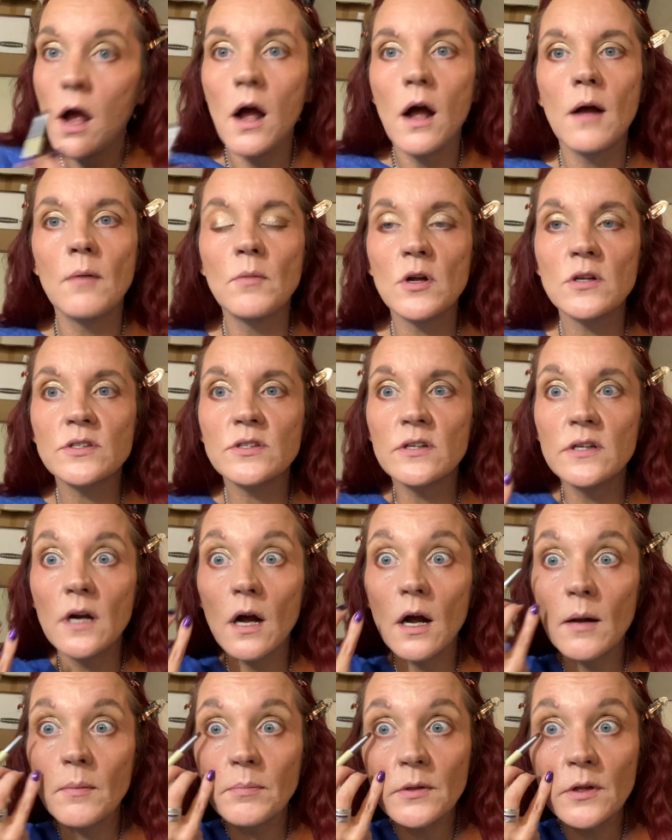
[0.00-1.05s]
I'm also going to
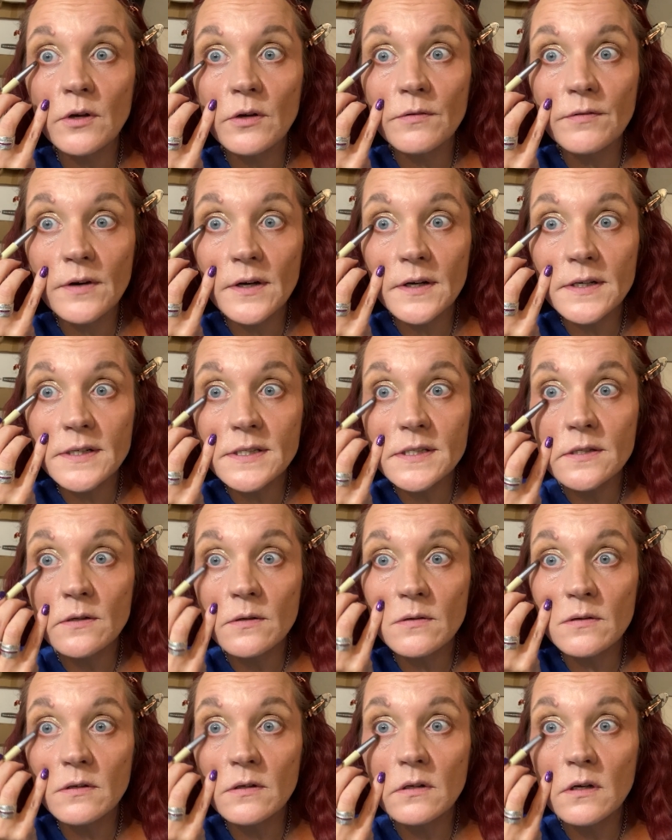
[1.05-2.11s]
upload very
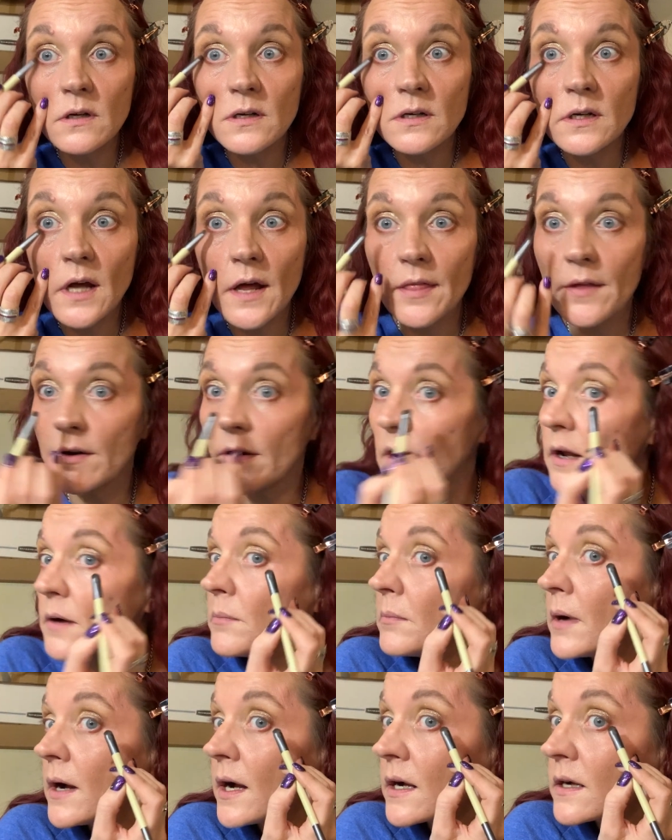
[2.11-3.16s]
soon another
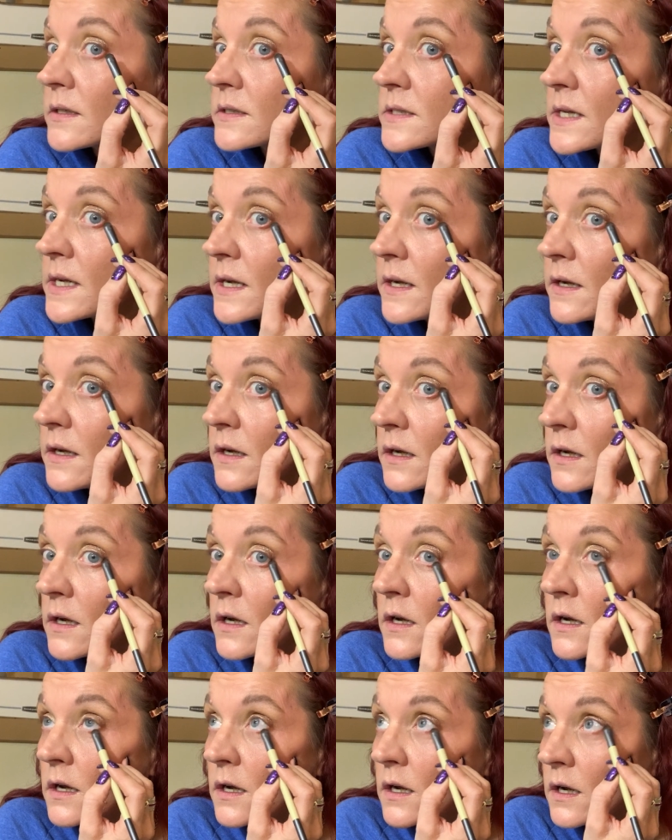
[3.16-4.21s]
unboxing
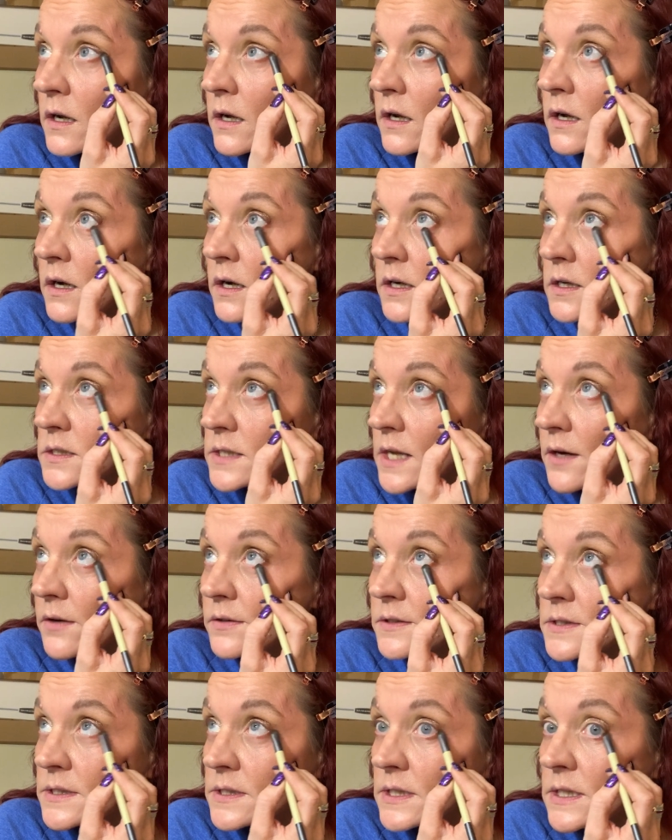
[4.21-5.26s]
because I
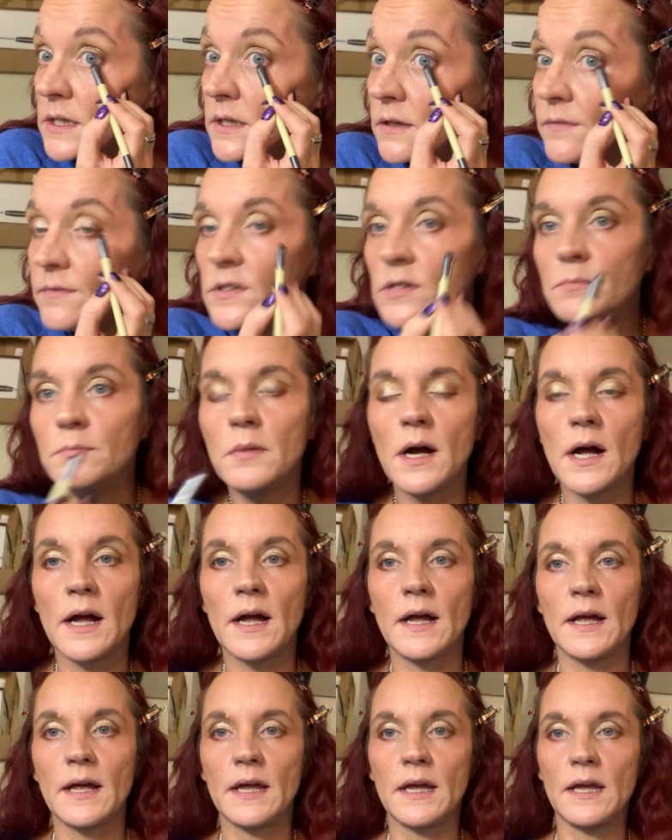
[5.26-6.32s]
received
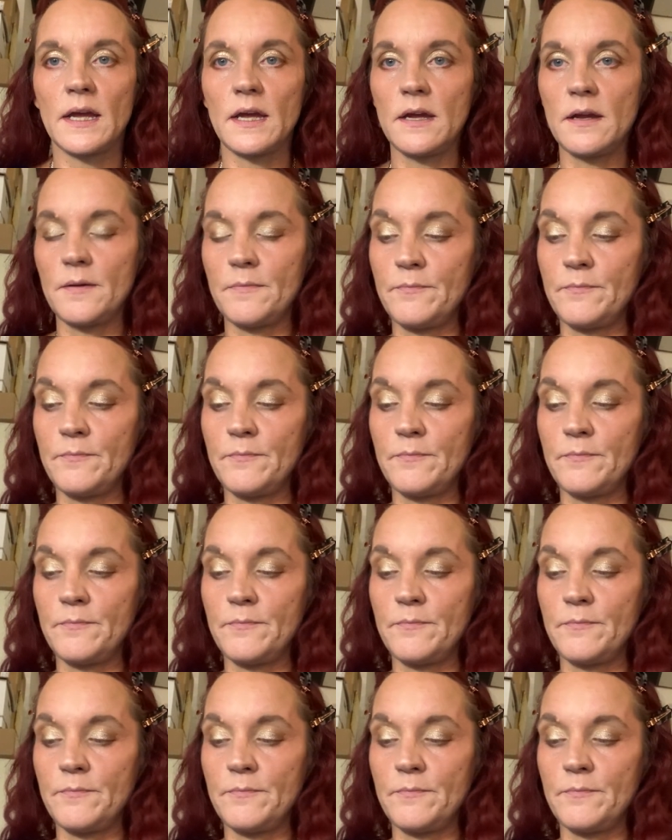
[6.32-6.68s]
my